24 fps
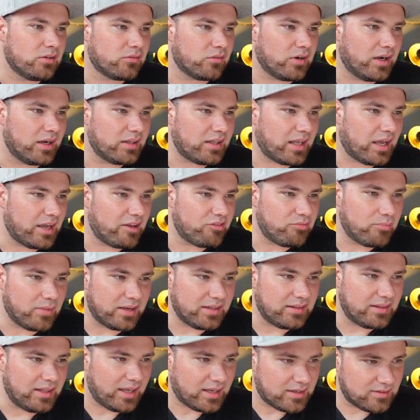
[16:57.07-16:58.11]
right? I have my
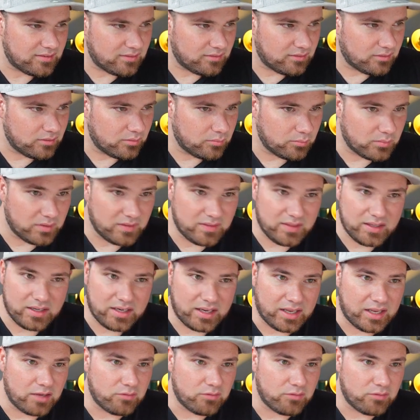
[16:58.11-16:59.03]
text, but then I